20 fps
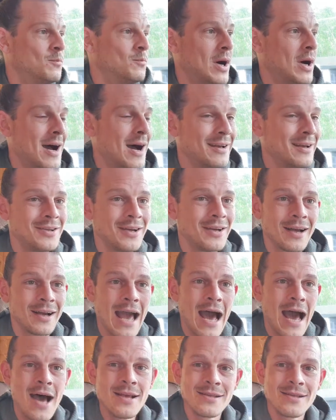I, I
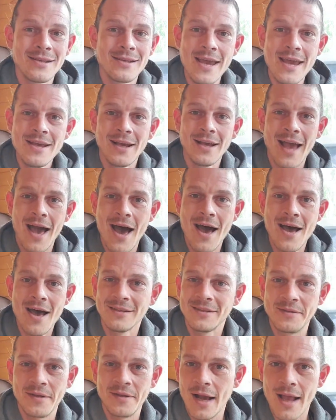can't say, I
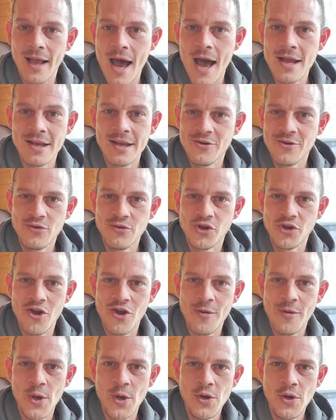can't, I can't do
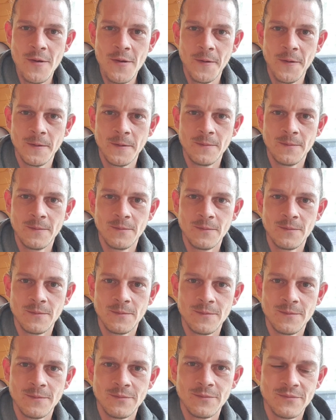German.
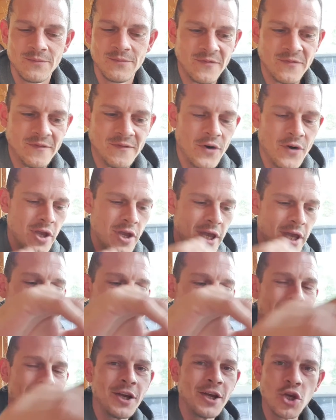Fucking
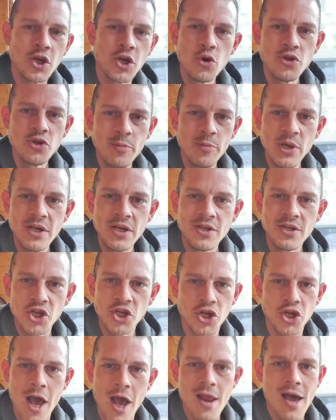einen Gute Bieter
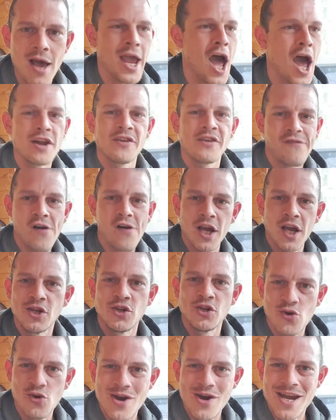Schnell, I can't fucking
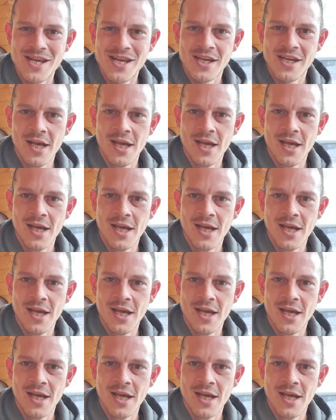do it.